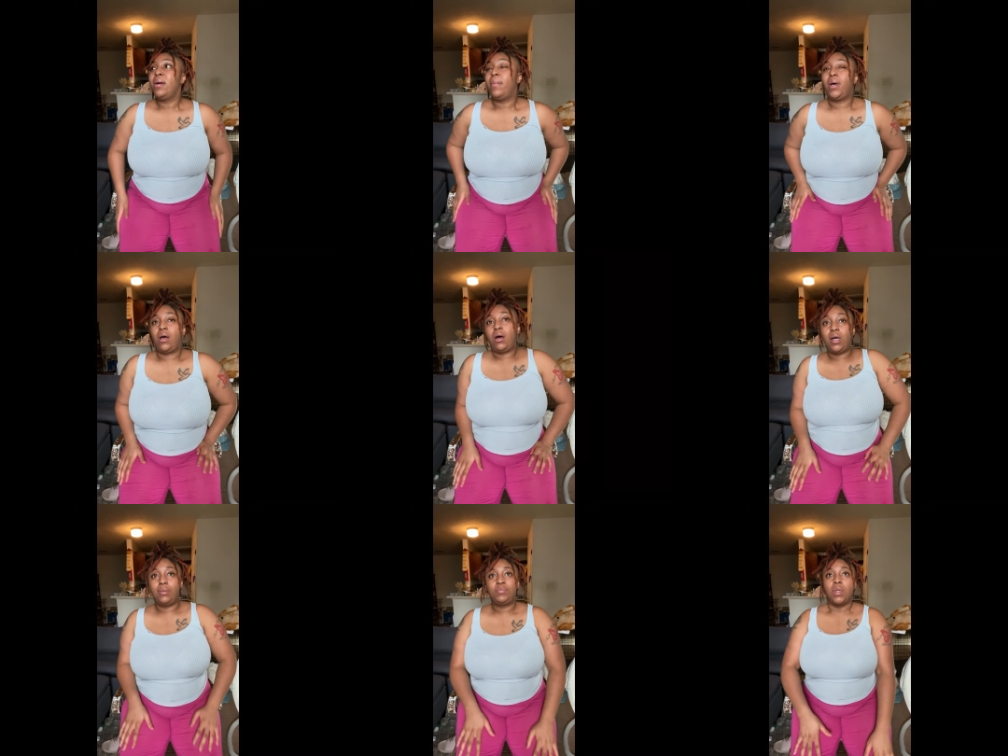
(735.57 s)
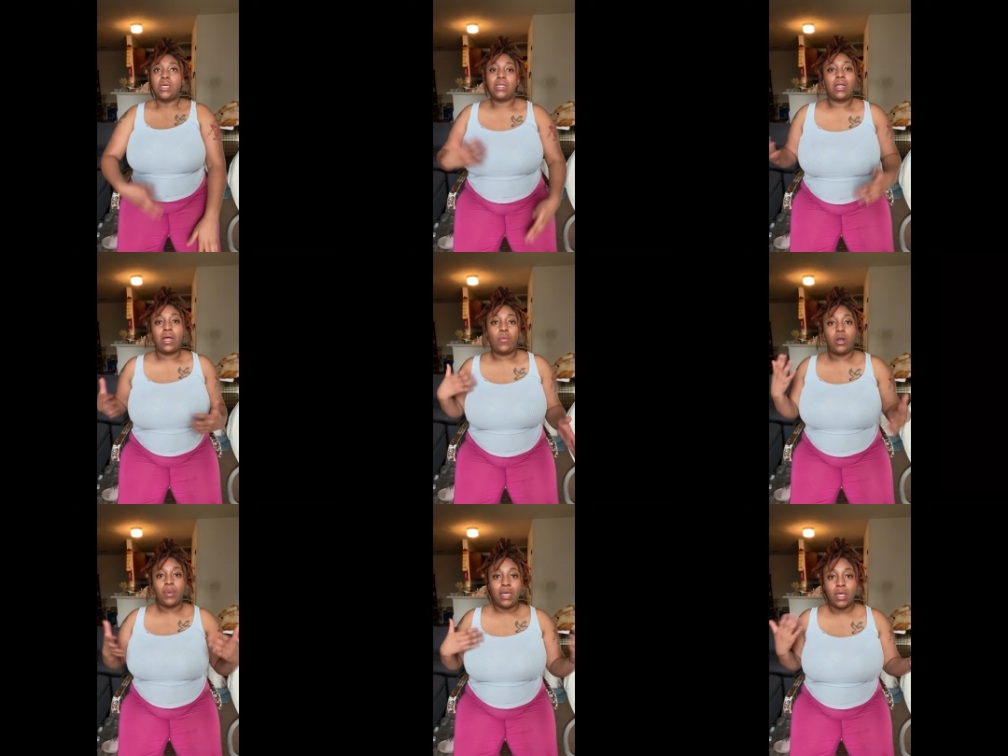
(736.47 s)
But um, it's not that I want
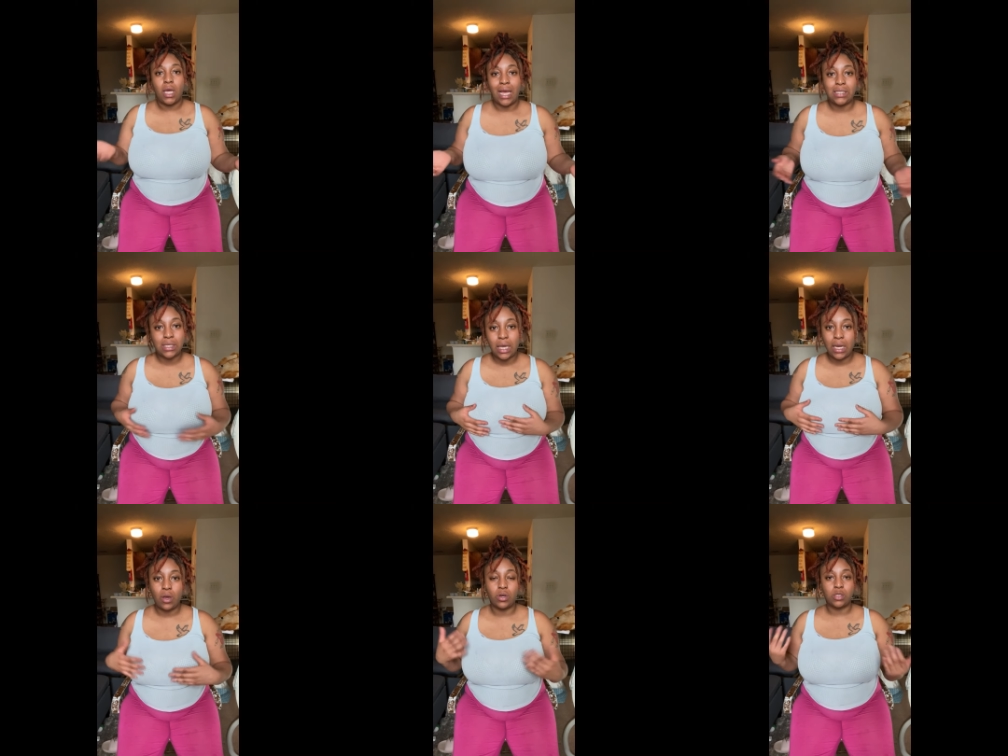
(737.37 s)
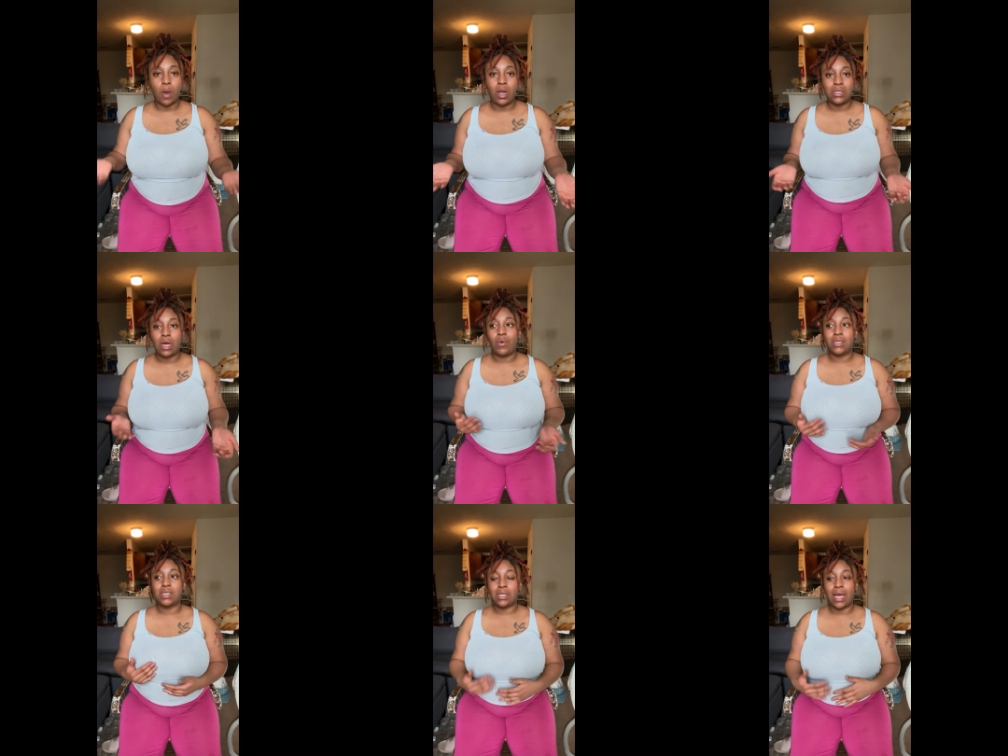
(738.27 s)
to be as skinny or small as I
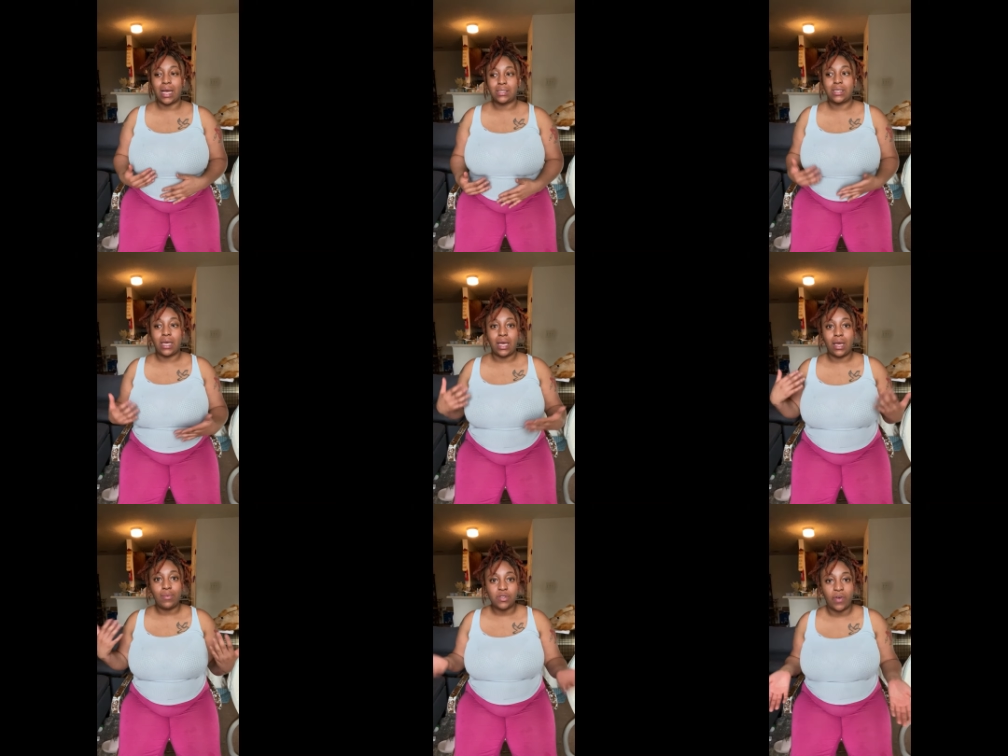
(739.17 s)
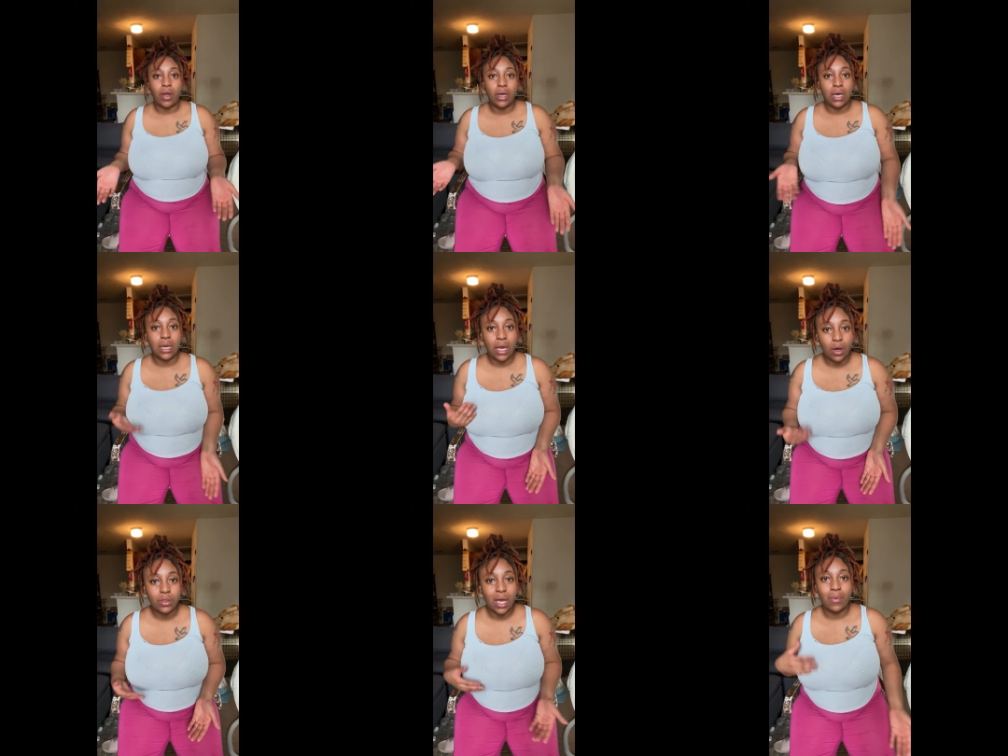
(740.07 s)
was because like I said, it was very
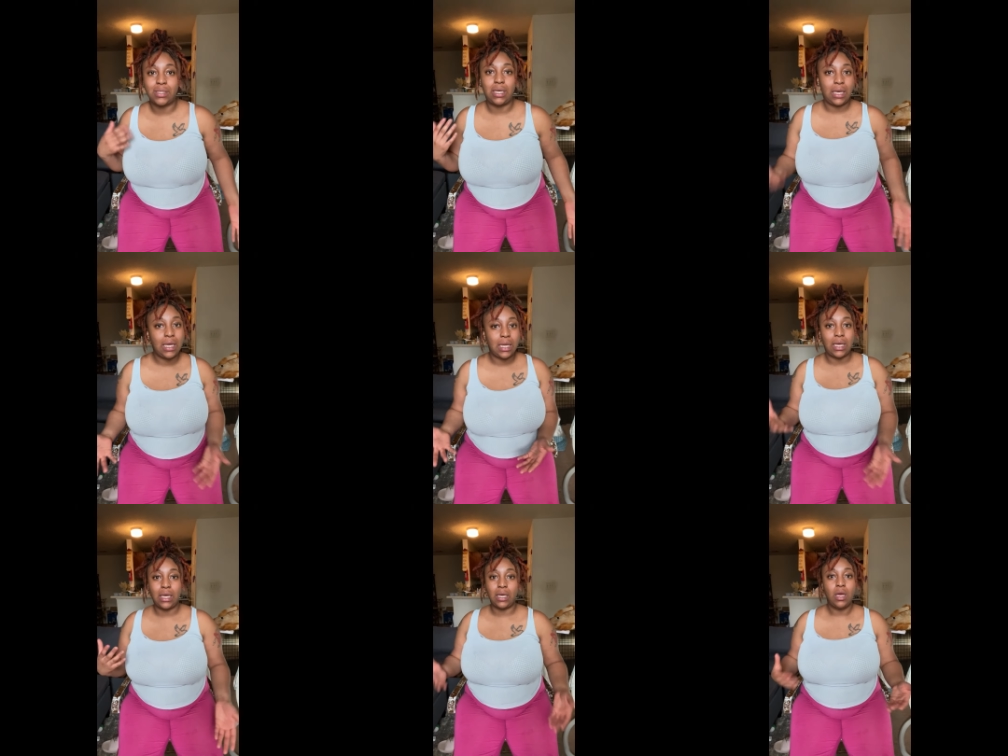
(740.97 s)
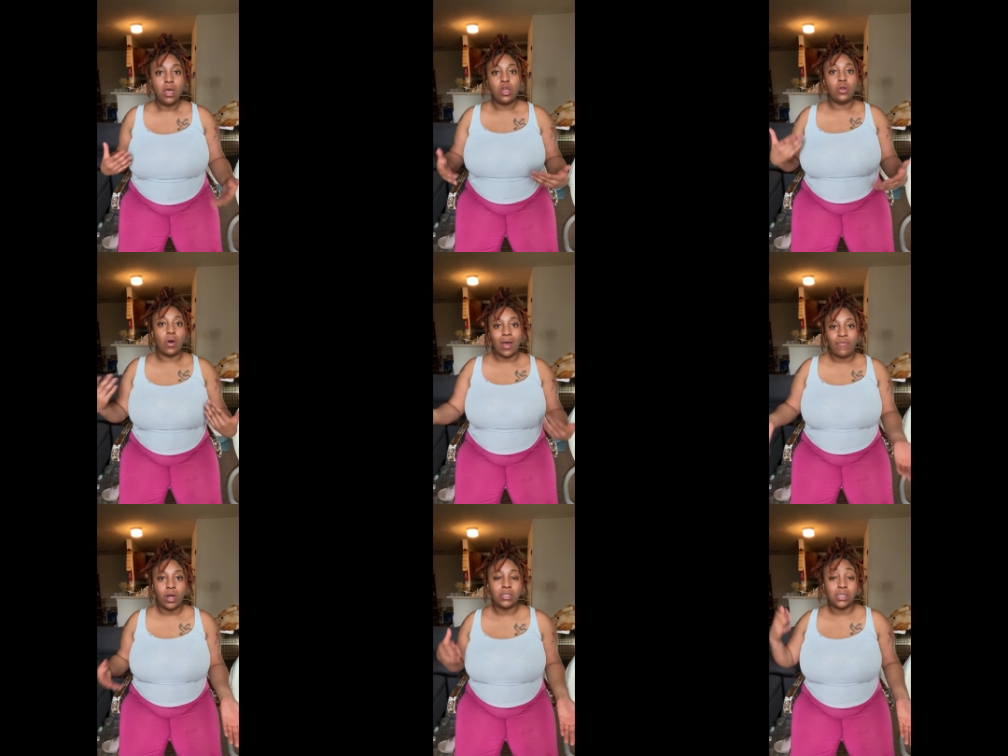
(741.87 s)
unhealthy. I wasn't eating, you know, at
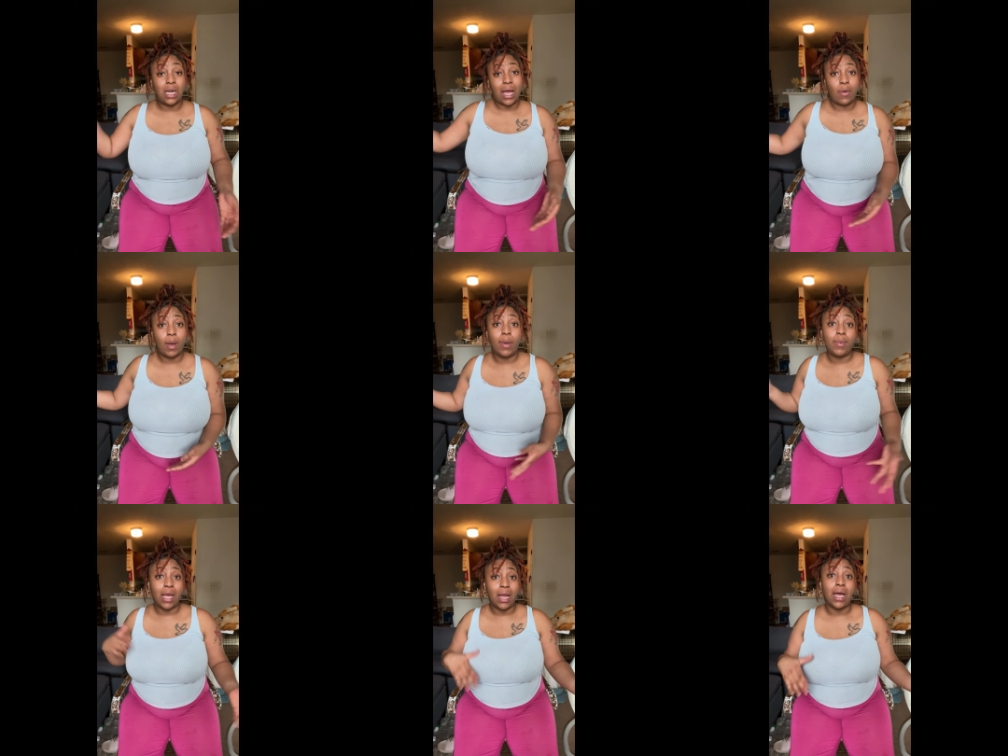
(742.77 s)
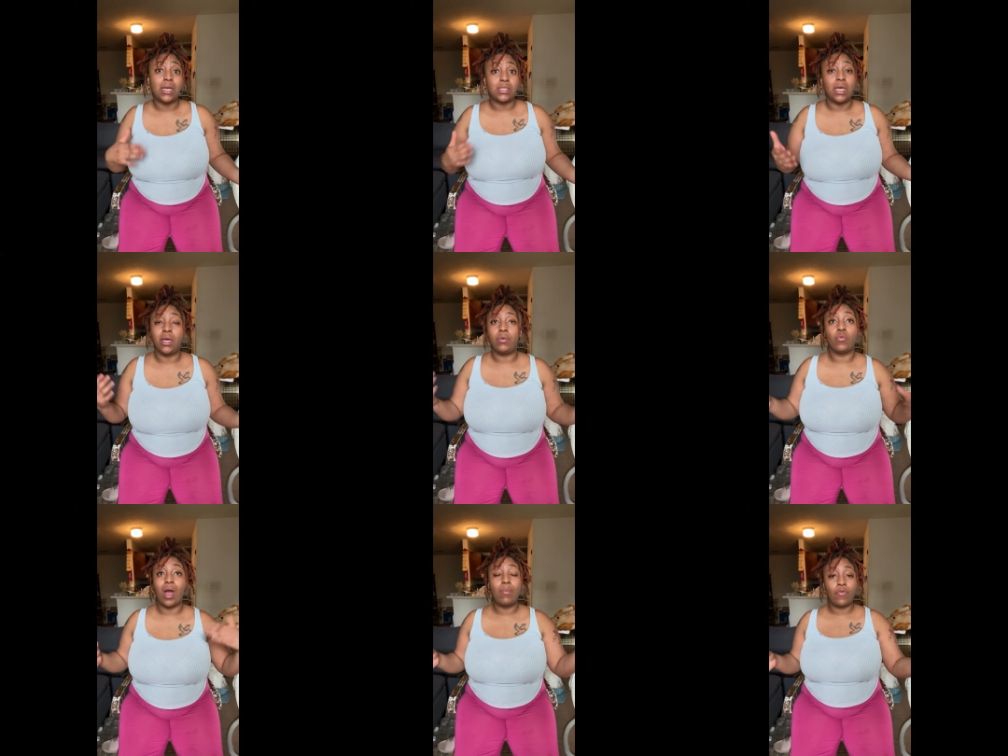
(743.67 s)
first until I got my baby dad. Like I said,
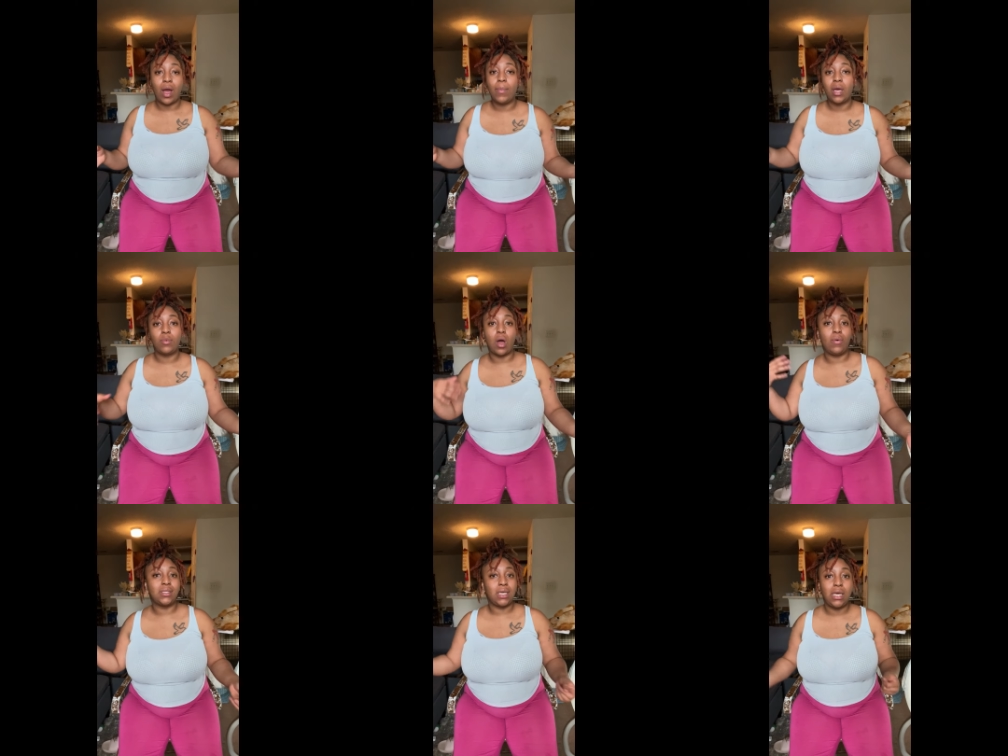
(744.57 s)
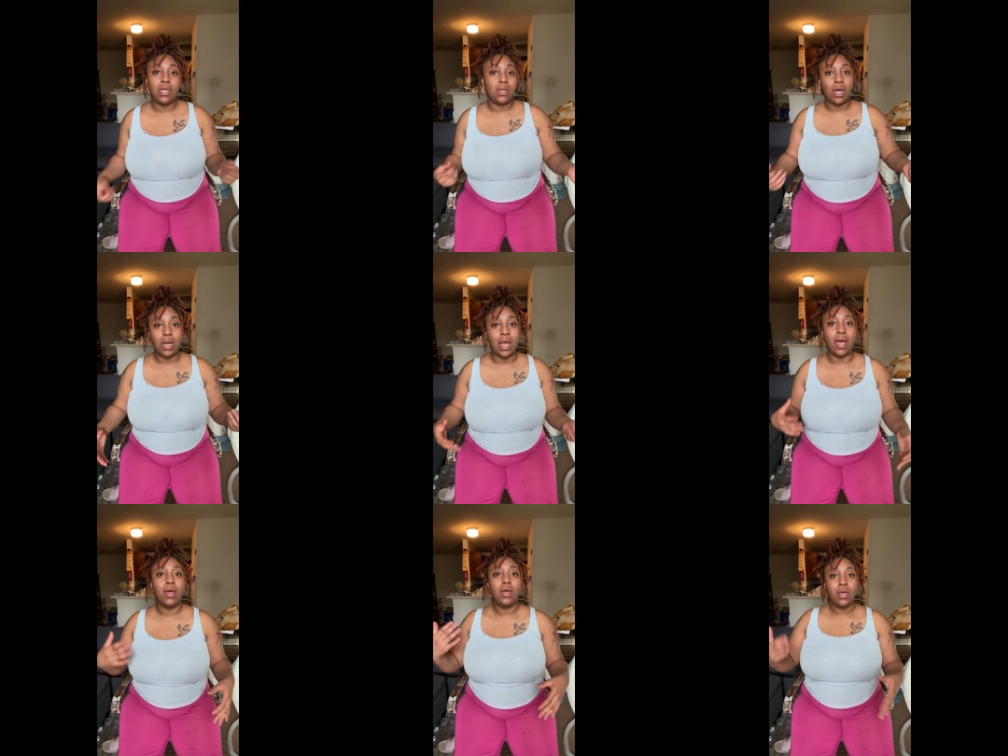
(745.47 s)
right before I met him though, I wasn't eating none of that.